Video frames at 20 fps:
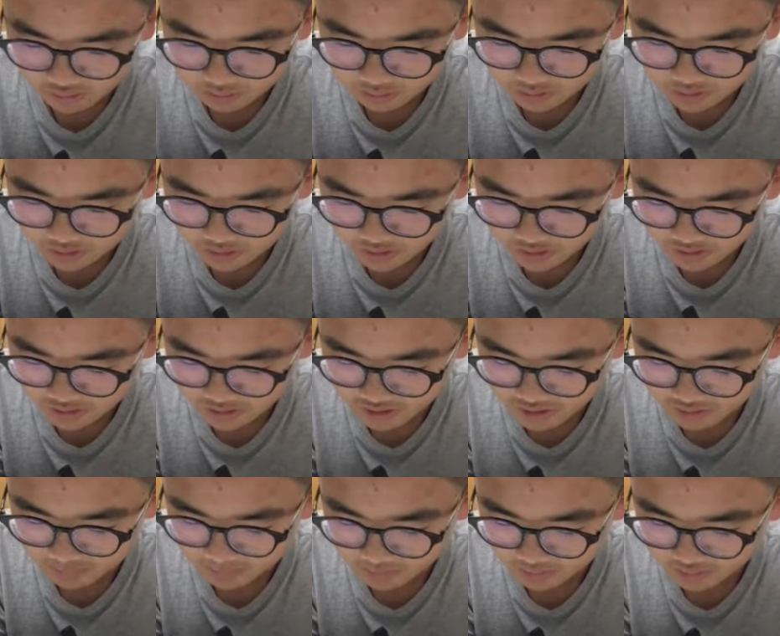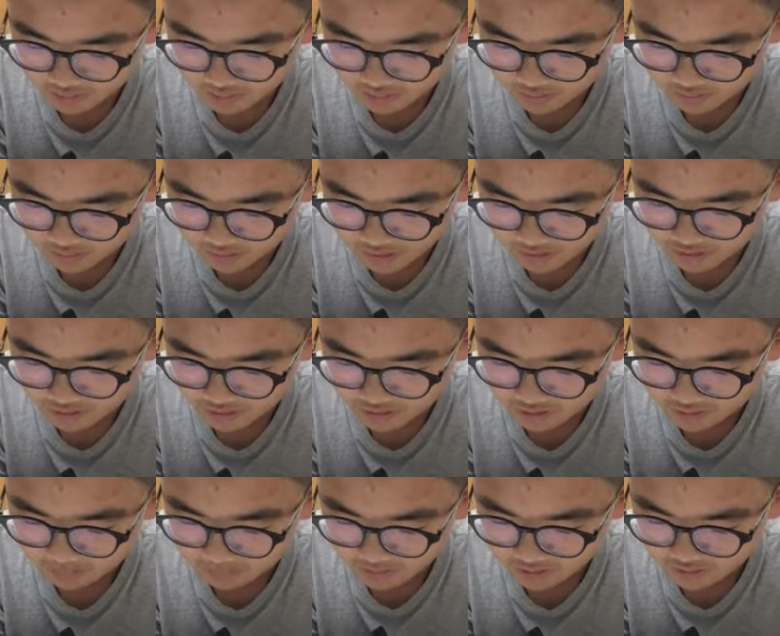news that
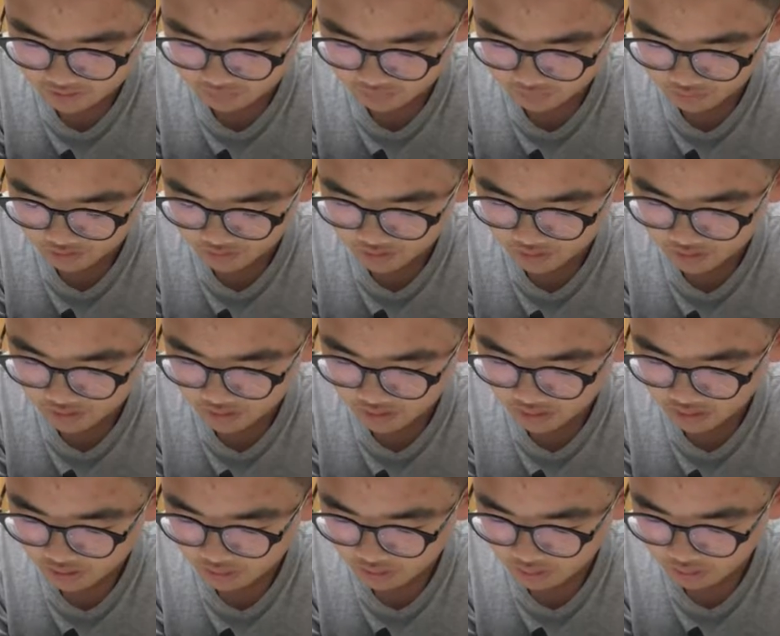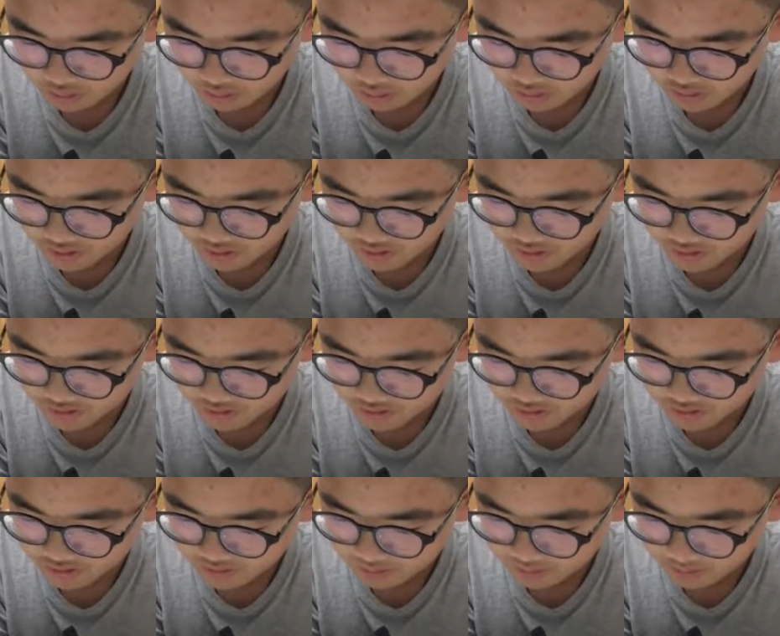his best friend, Charity,
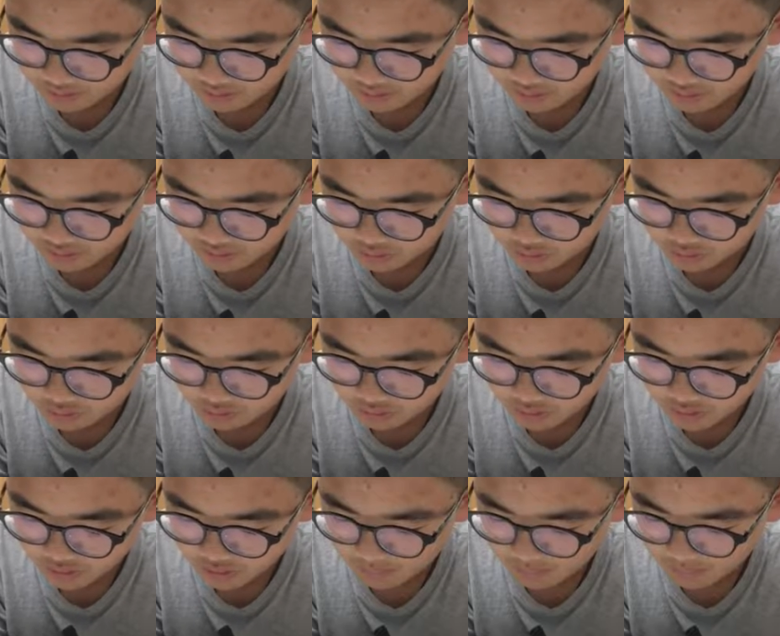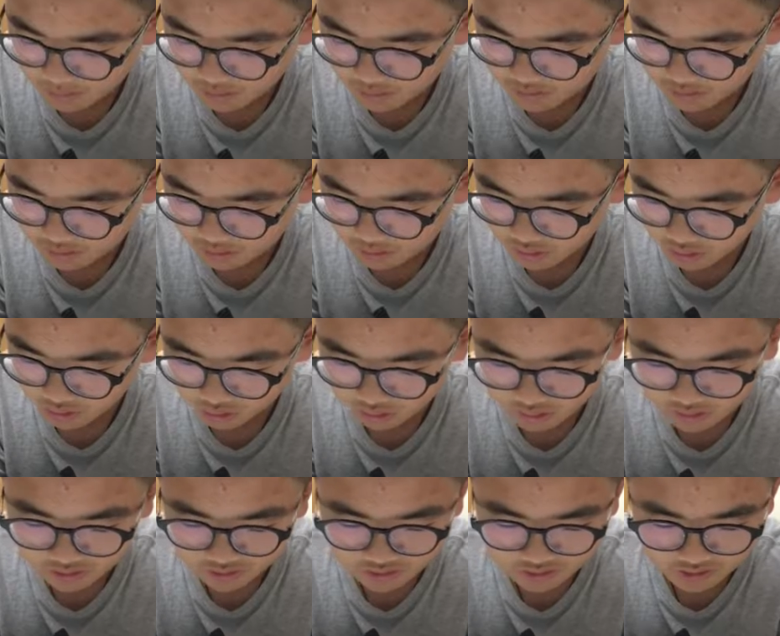is married to Mr.
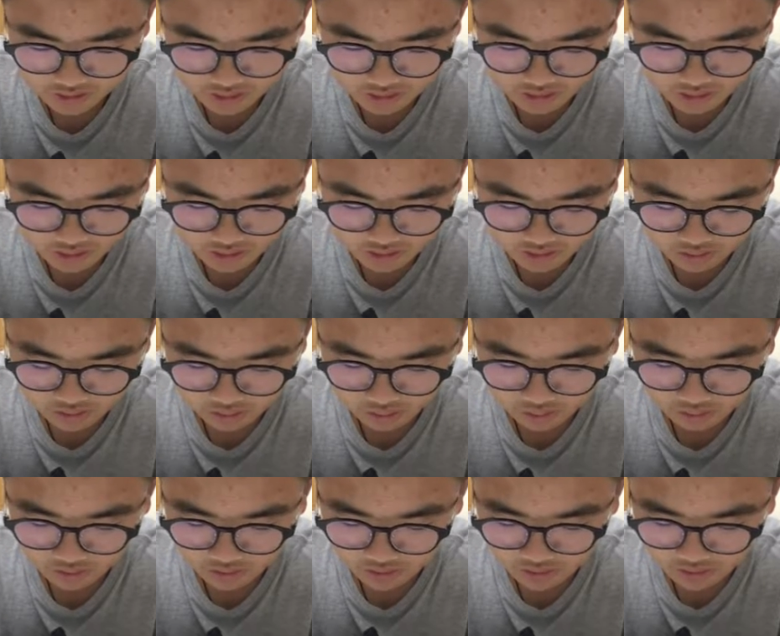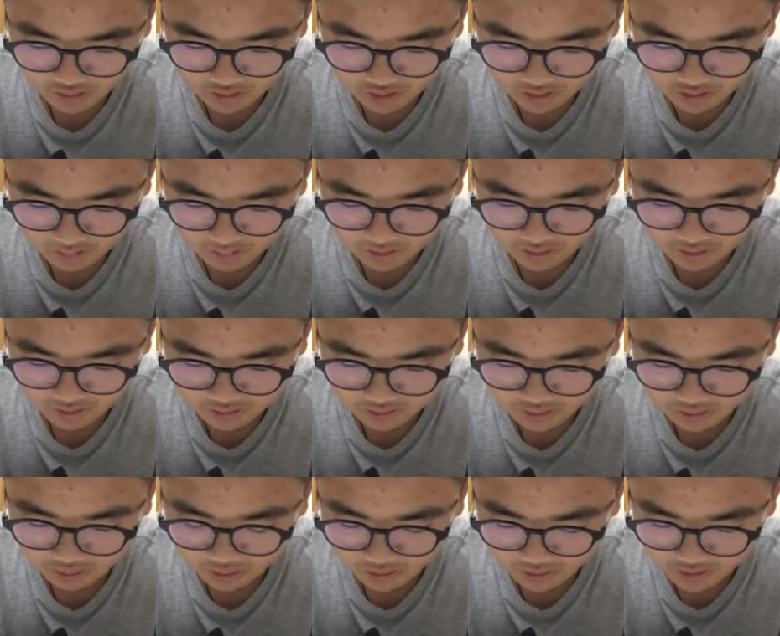Collins. Charity explains
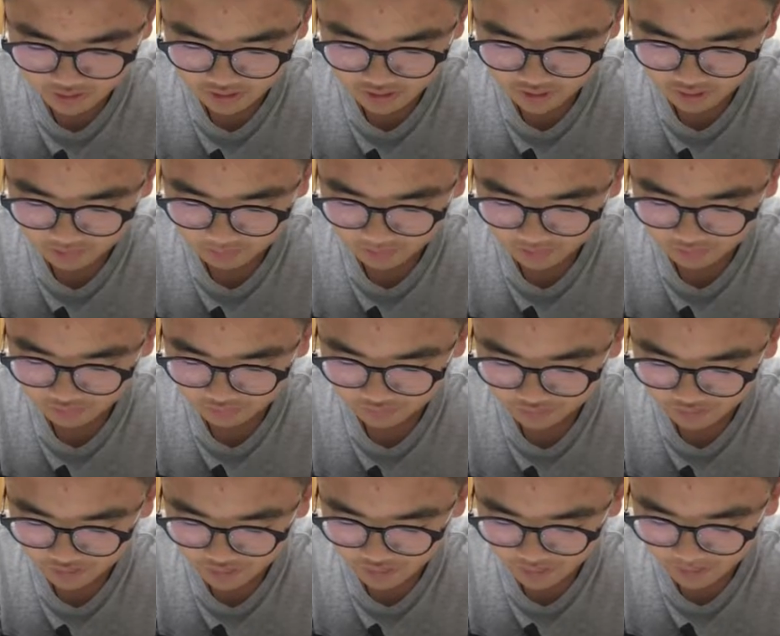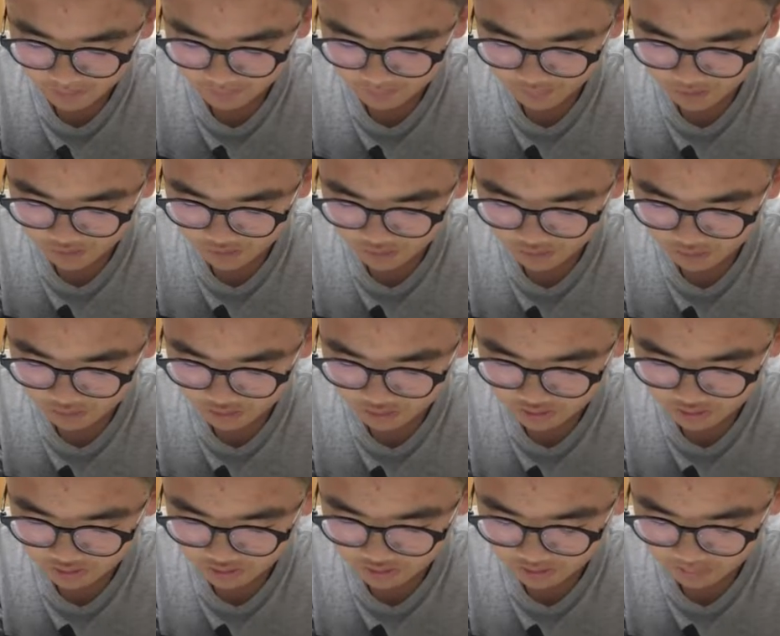to Elizabeth that
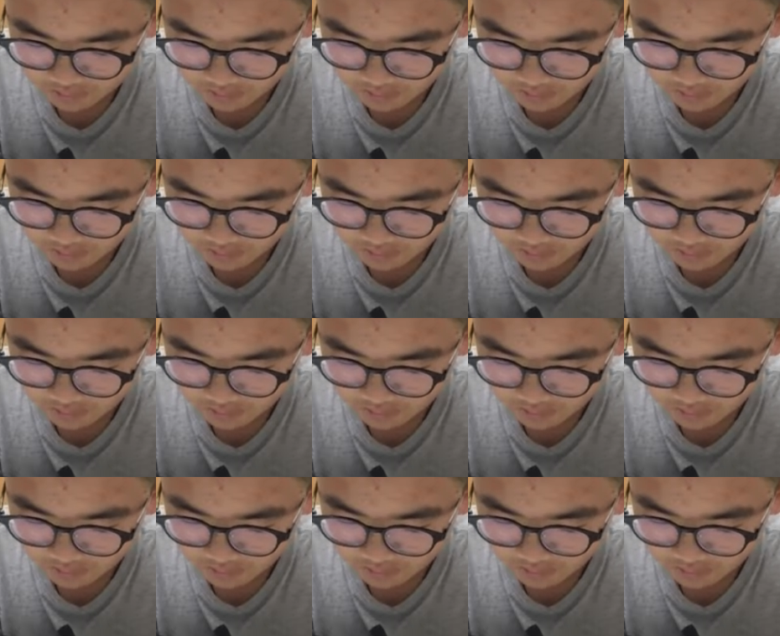she is